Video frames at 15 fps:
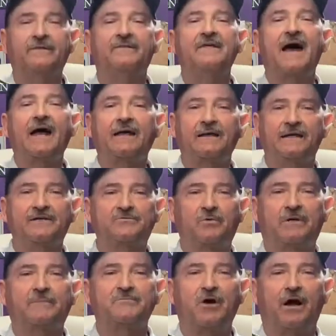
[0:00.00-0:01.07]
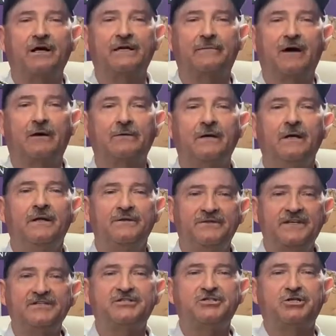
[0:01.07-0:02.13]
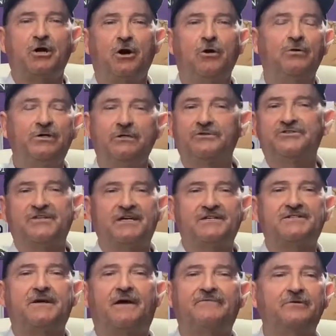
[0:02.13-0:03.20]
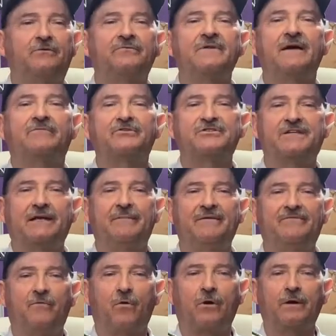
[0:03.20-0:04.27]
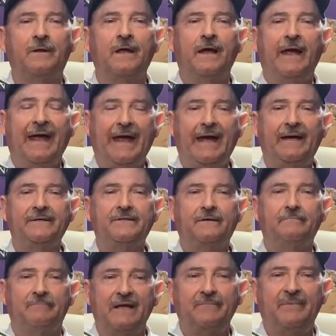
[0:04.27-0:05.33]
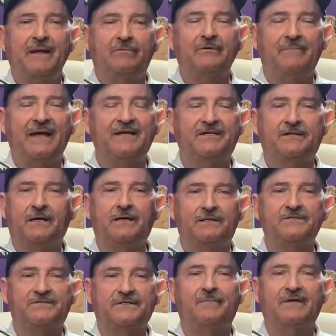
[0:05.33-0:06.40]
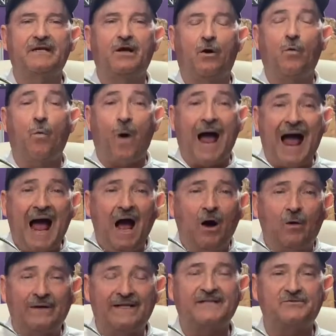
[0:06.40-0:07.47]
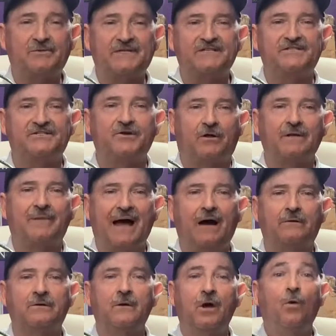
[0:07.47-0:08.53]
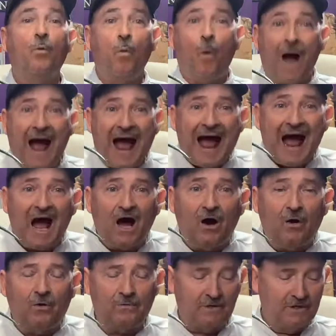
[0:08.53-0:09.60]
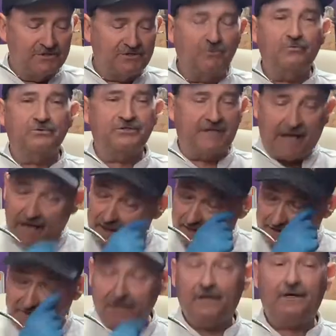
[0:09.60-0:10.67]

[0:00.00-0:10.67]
That is what I'm talking about. This show, you'll see stuff you'll never see before and may be able to make somebody go, wow. And that's what this is all about. Wow. So today it's